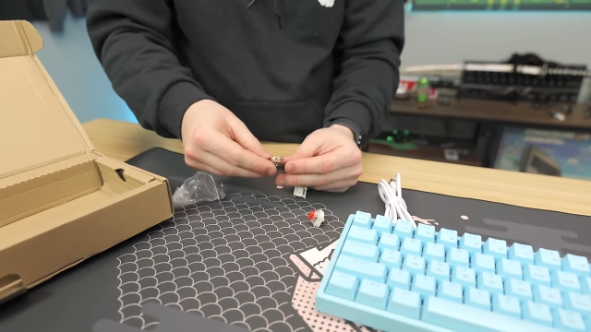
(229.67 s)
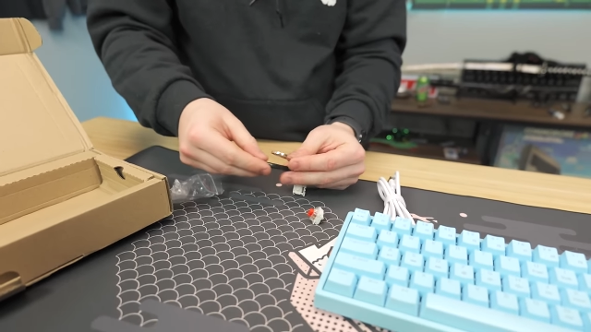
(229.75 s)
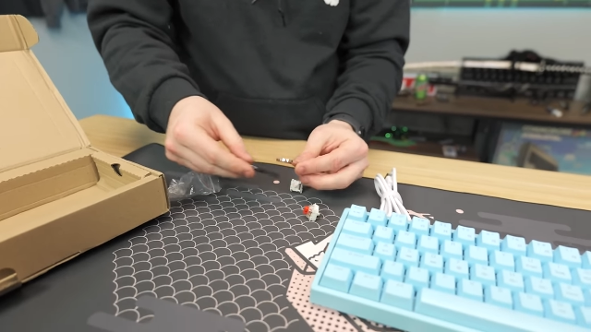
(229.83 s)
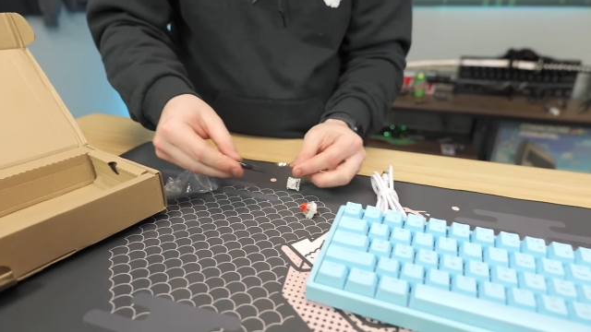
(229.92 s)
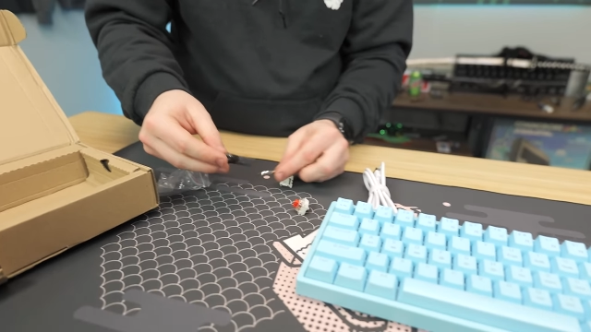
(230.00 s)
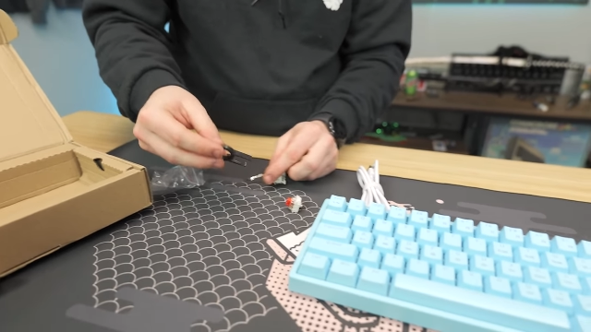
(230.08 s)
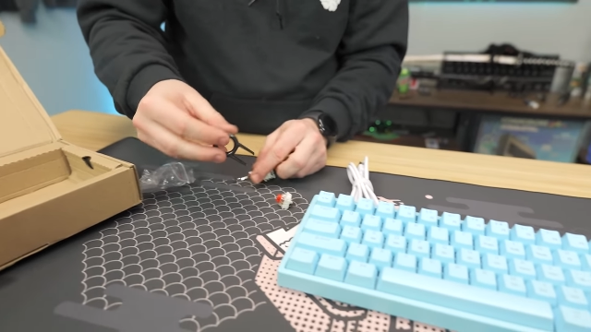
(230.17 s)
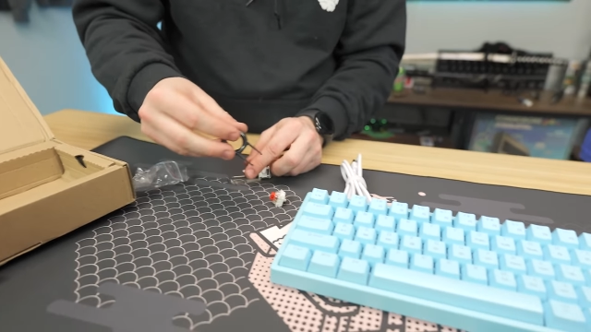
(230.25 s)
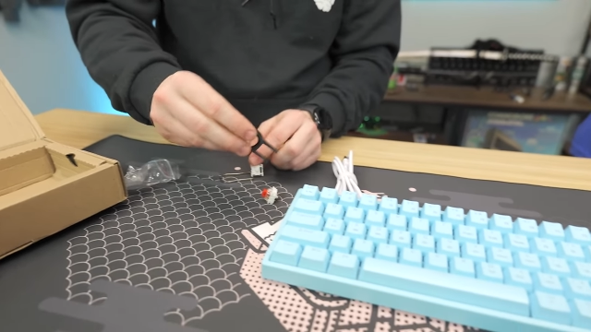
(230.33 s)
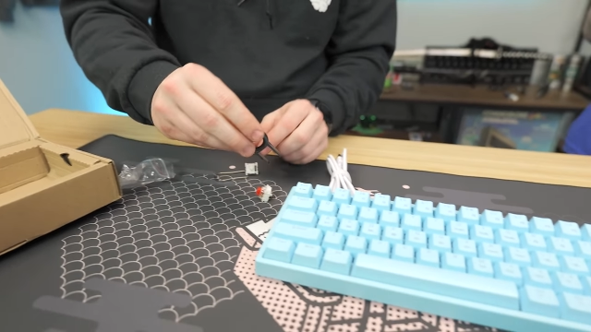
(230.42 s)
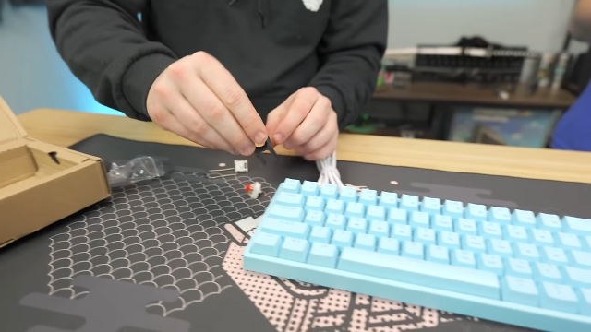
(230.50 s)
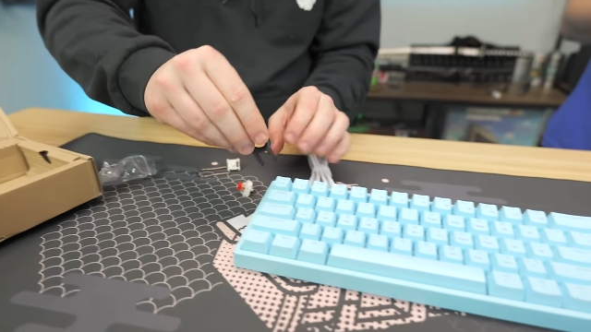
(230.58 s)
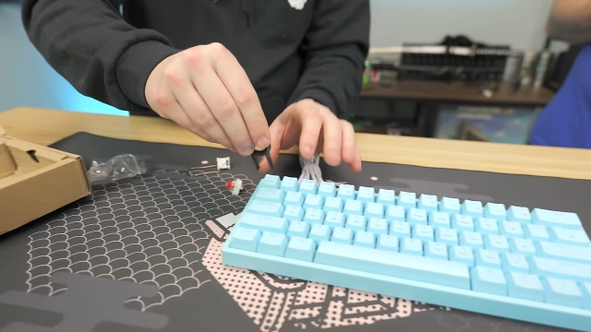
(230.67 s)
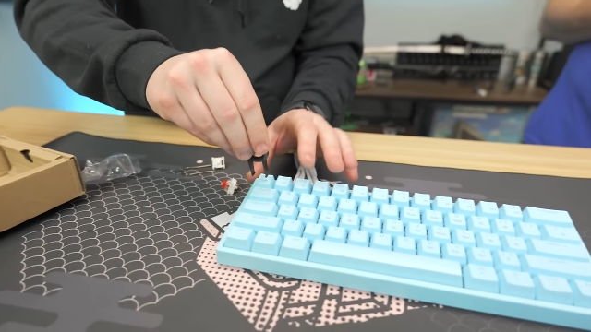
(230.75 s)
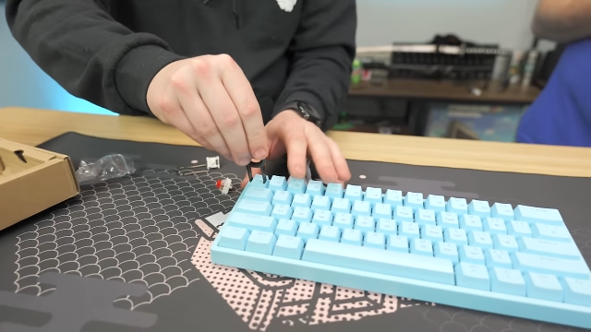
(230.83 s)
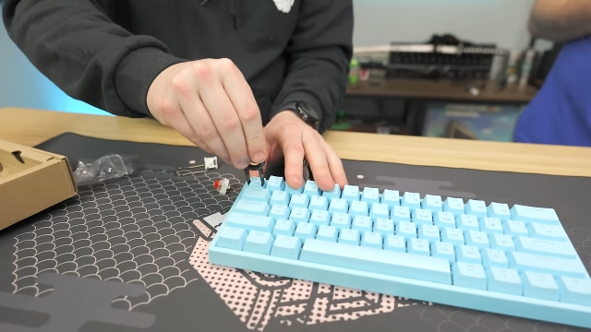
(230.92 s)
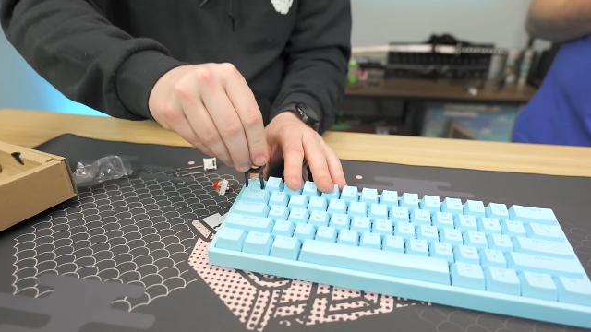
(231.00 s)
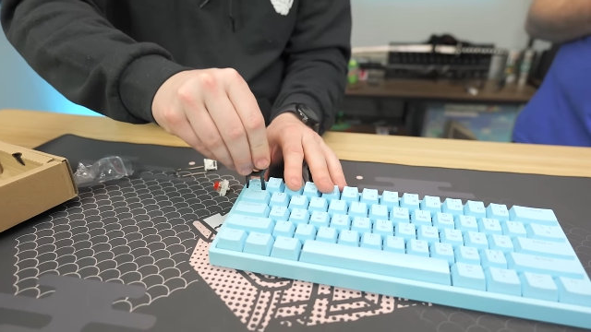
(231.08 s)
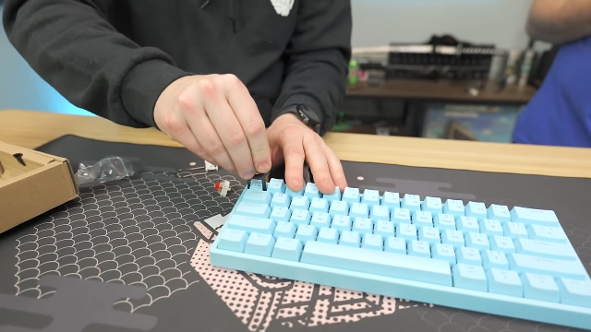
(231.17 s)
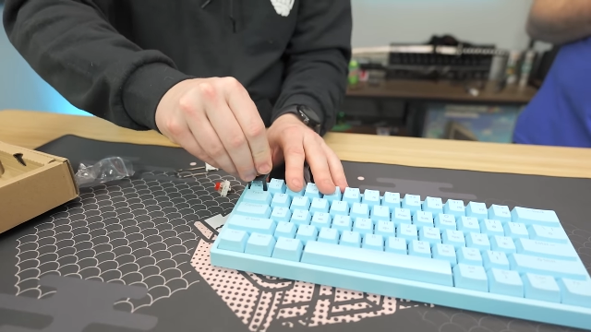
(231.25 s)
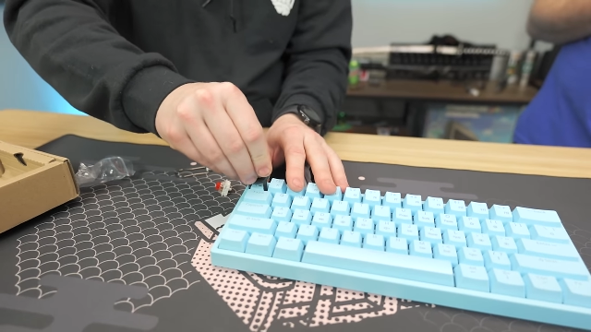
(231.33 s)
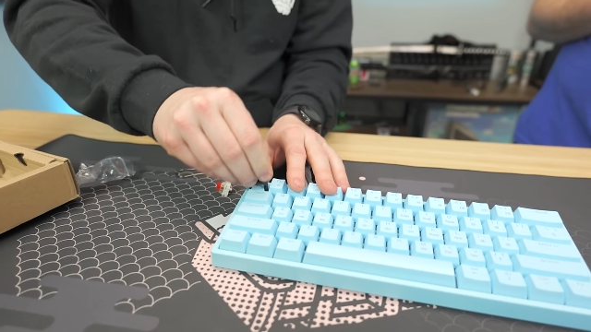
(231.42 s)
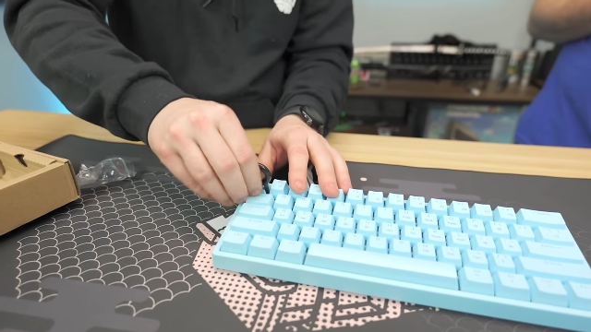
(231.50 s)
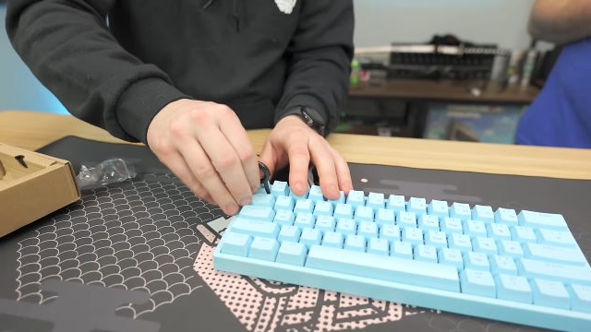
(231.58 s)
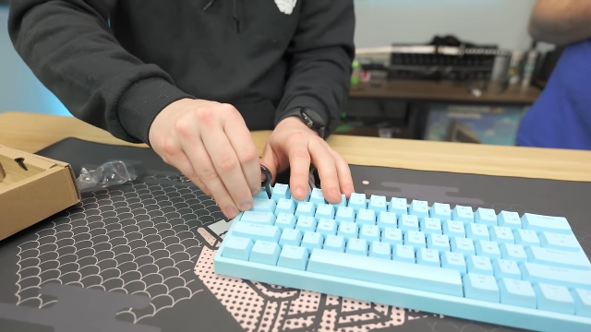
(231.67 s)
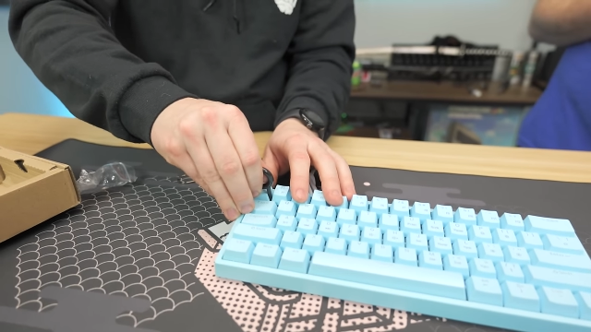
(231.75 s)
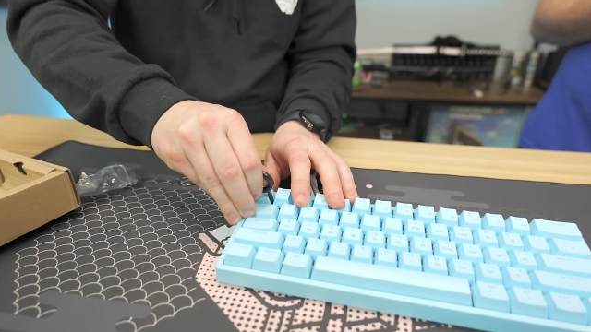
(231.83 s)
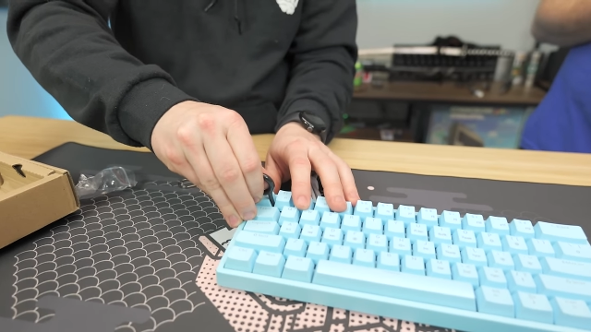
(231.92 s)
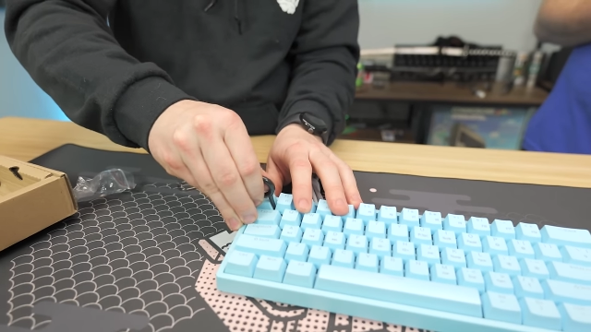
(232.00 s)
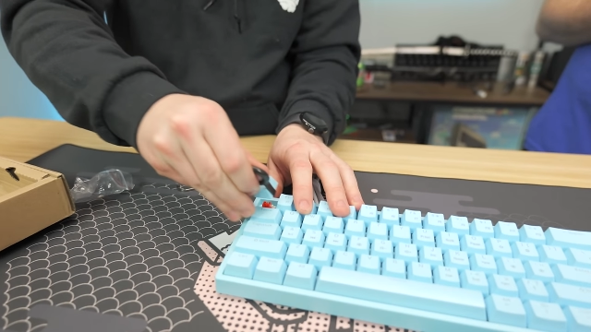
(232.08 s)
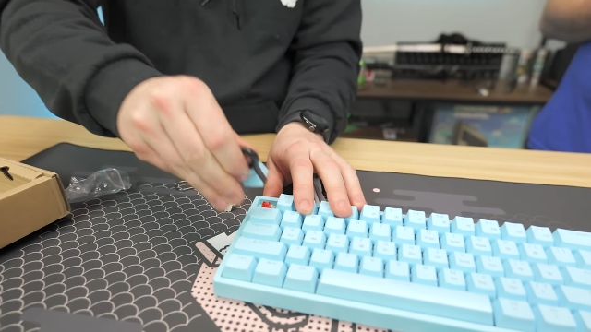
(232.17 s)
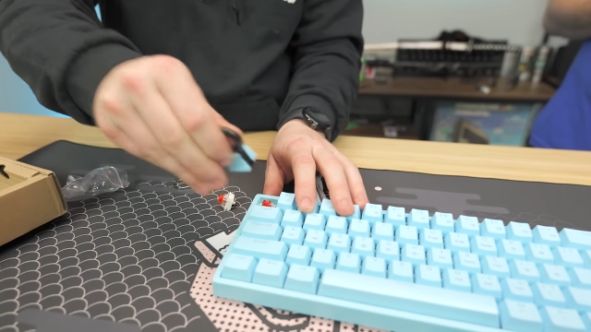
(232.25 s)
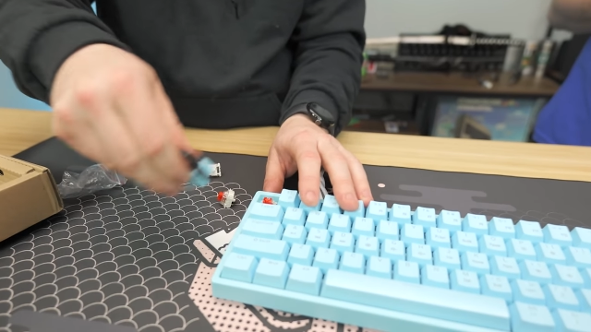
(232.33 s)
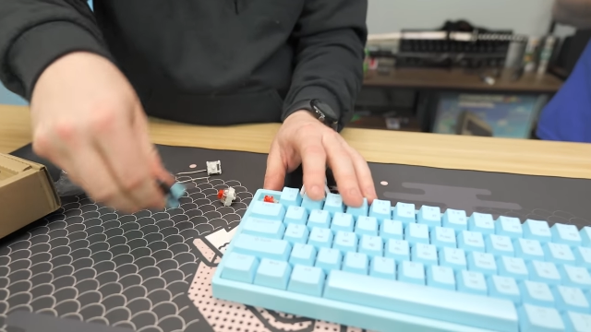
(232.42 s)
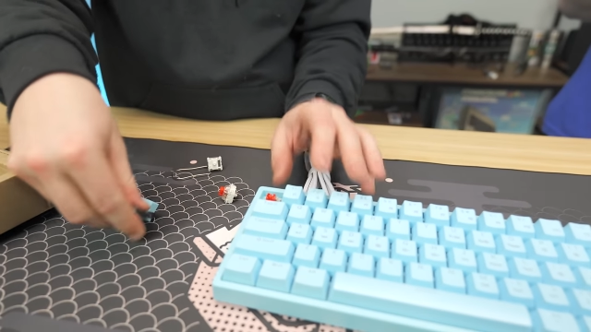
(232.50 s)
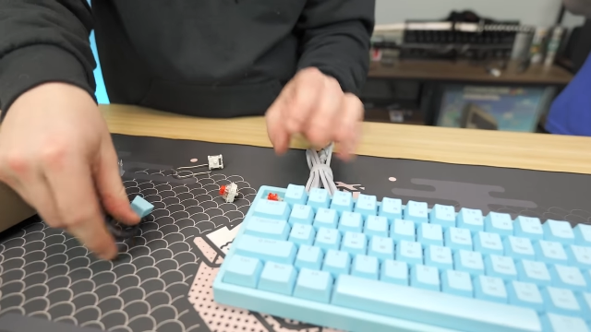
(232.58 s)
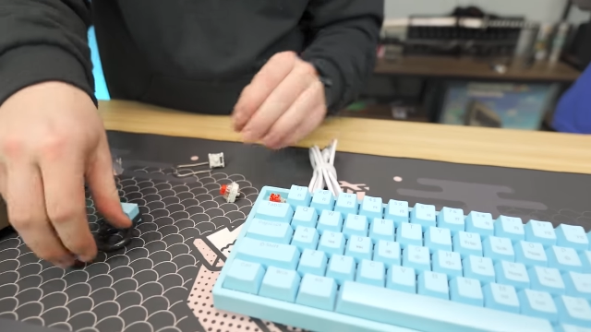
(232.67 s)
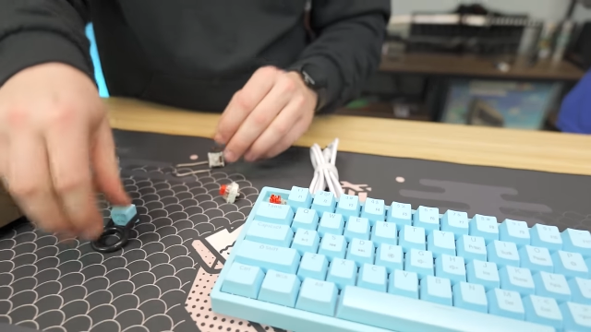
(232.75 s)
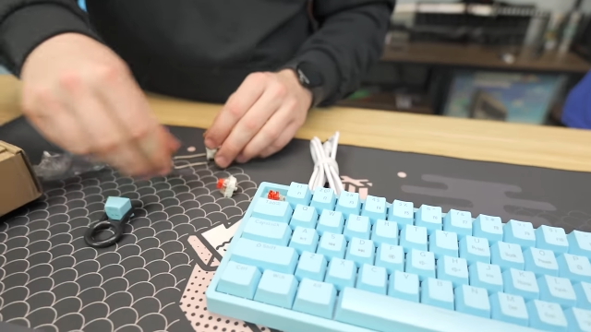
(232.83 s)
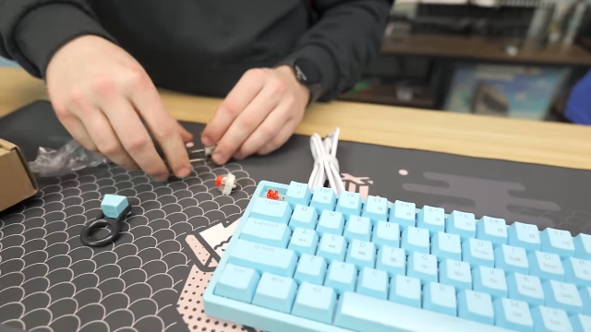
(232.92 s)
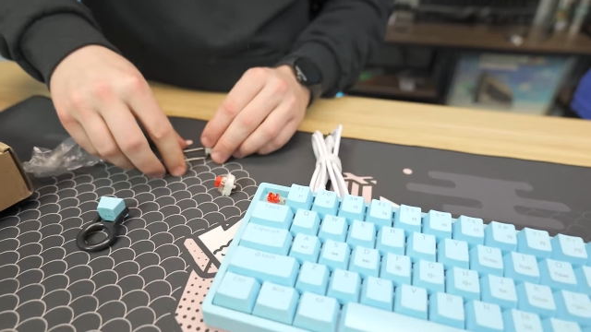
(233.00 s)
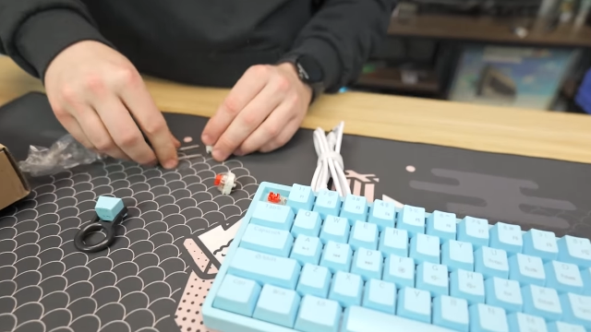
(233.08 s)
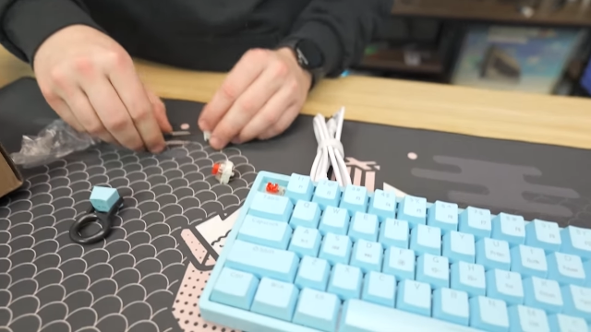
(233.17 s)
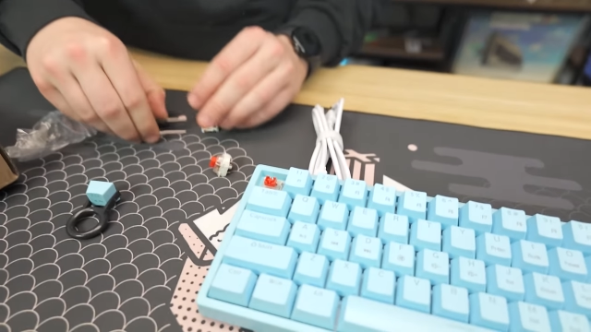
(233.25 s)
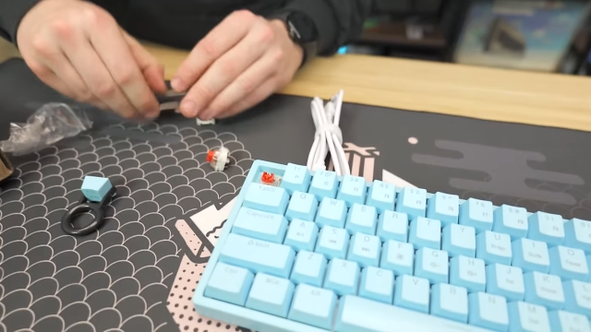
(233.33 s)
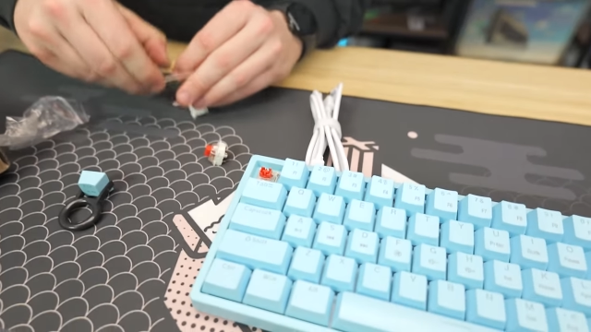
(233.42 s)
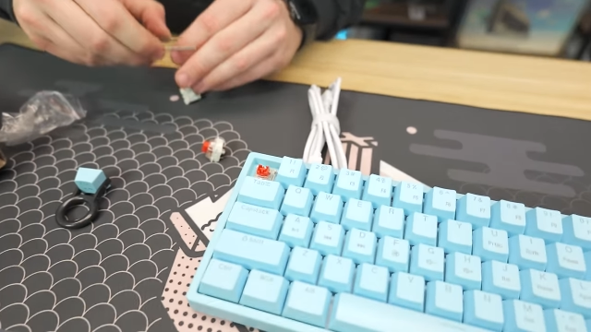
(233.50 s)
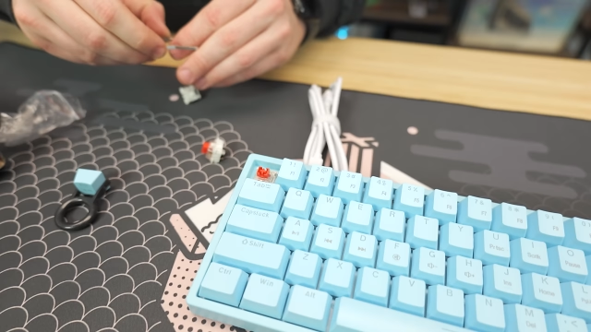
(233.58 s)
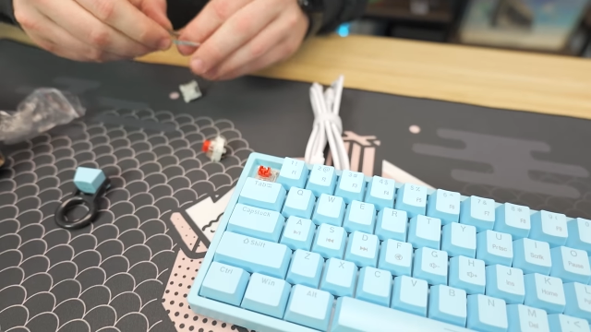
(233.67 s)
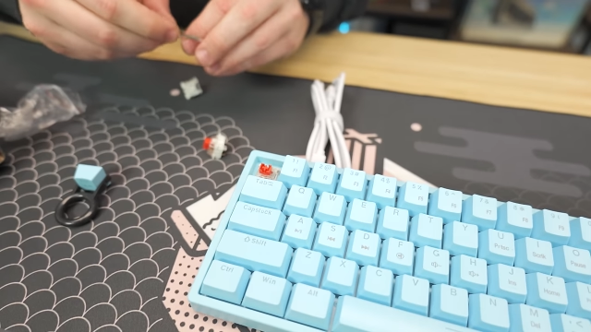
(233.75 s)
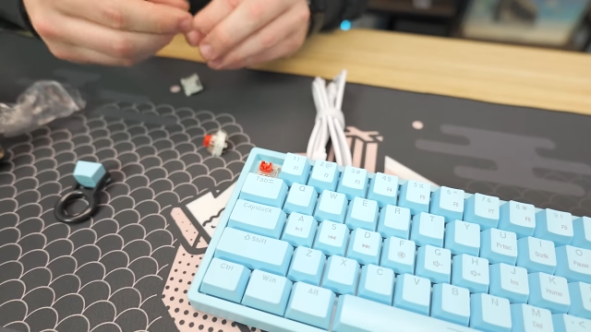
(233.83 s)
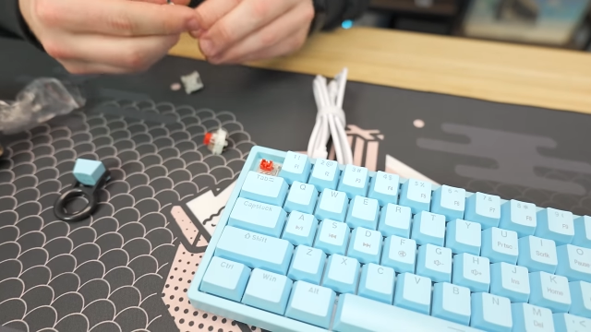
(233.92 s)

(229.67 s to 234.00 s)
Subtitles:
[unreadable: no face in view]